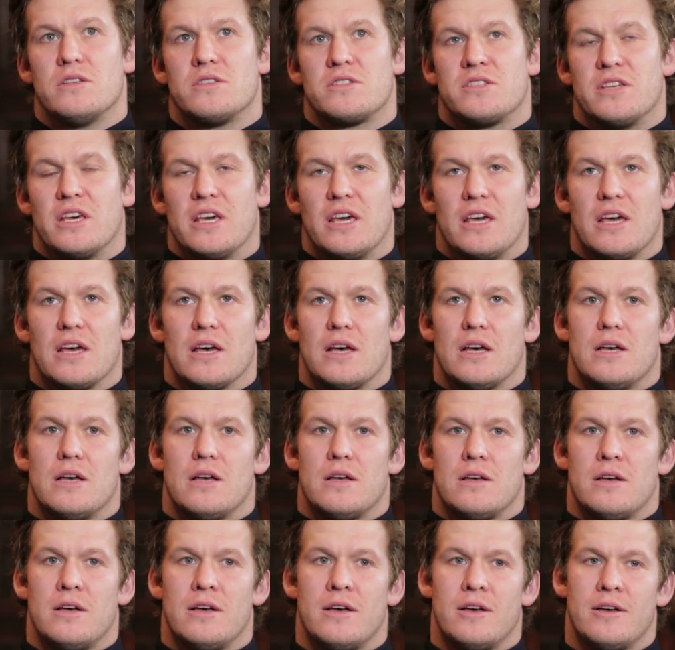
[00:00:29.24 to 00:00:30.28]
See,
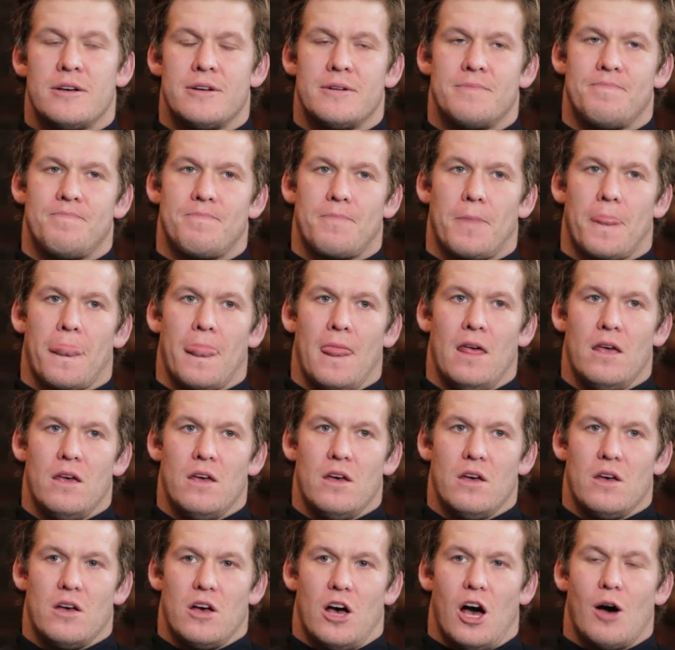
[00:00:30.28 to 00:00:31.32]

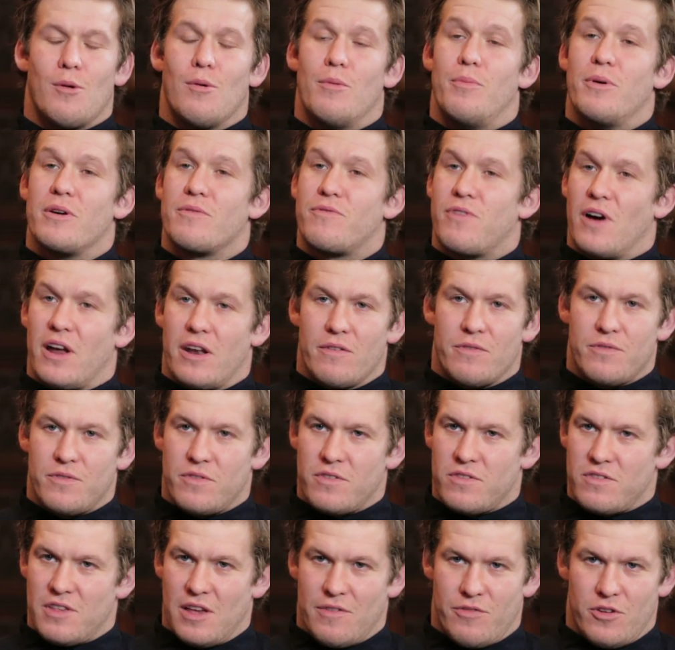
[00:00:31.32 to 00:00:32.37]
I'm a big fan of
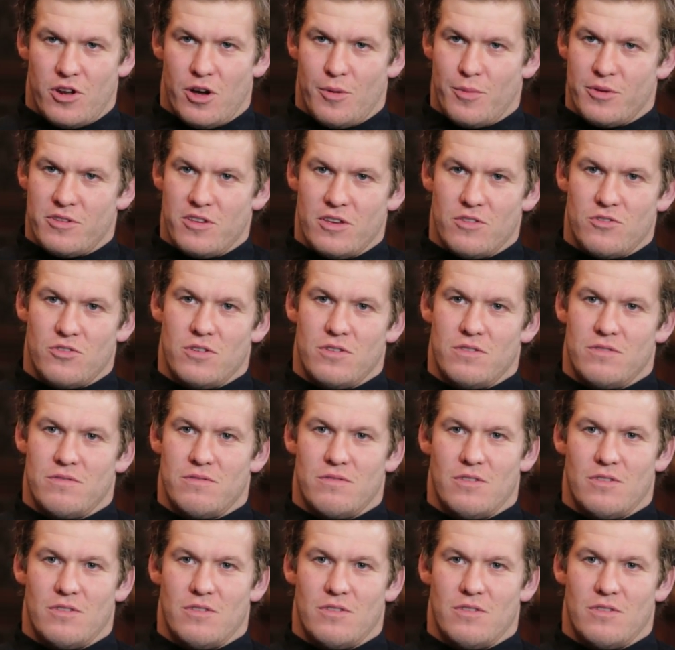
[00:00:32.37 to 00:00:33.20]
Steffon Armitage.